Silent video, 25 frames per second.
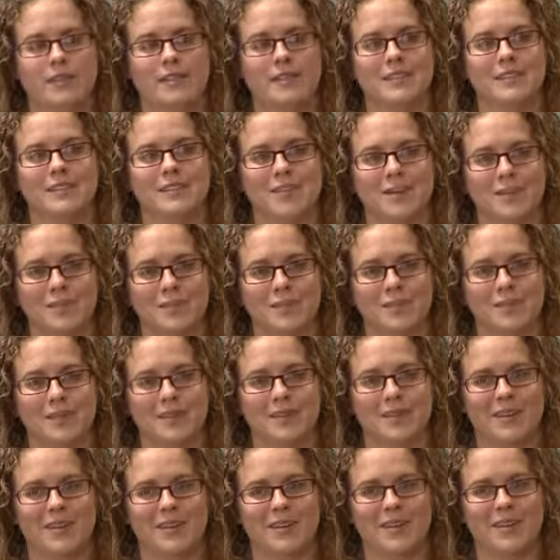Some
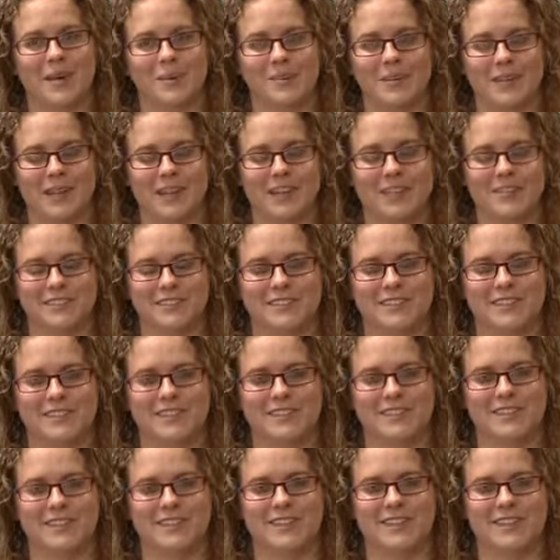government
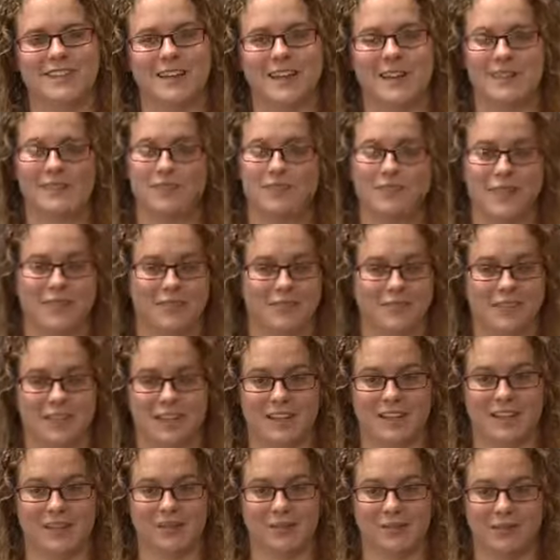agencies have
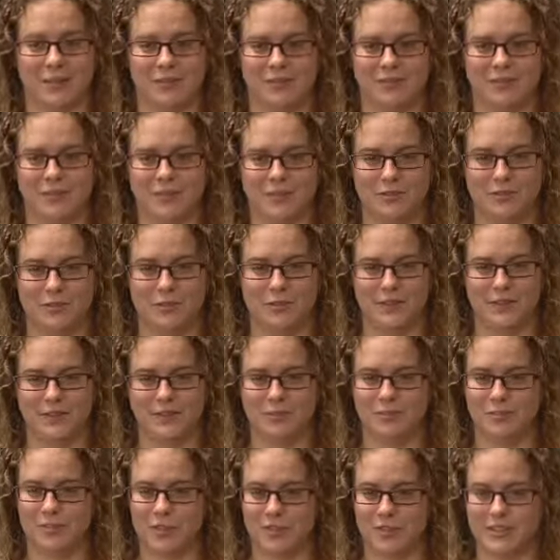taken a bit of a different
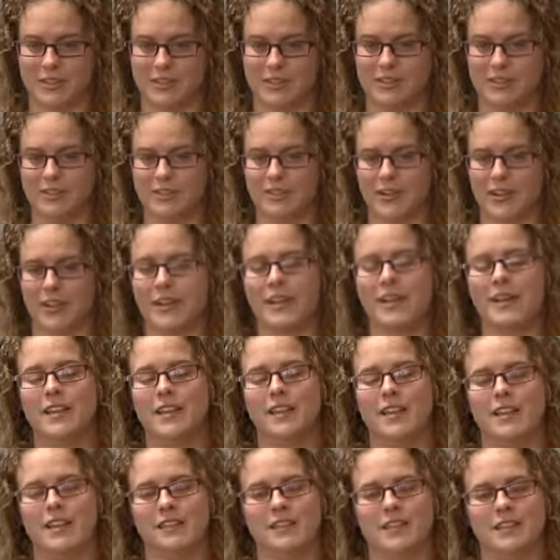process, so
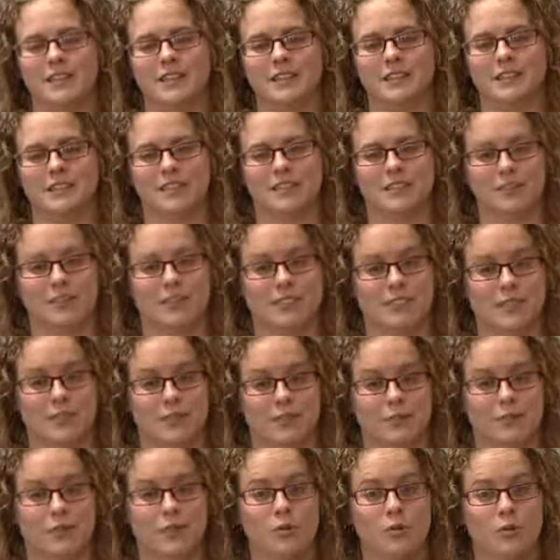they haven't necessarily
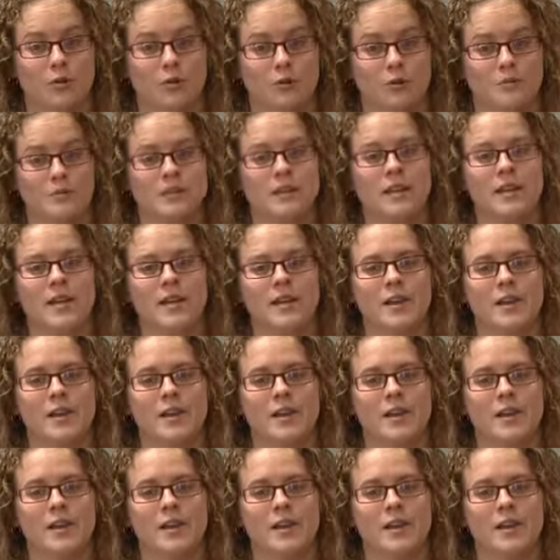done forums,